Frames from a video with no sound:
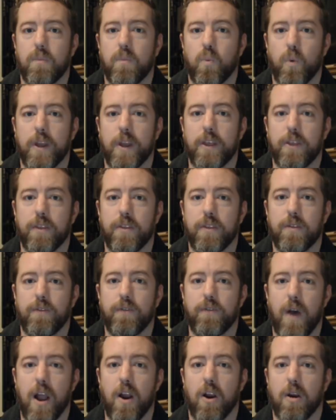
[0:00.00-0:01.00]
with
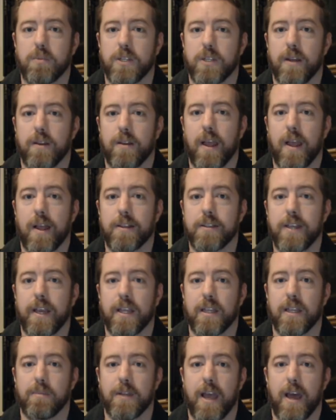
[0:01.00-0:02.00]
firearms at
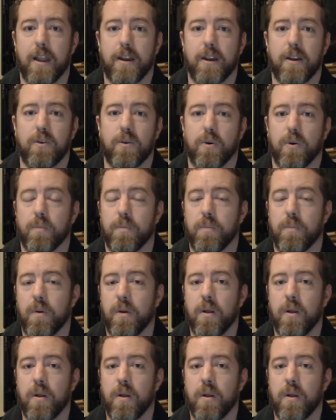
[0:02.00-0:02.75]
taking them down or,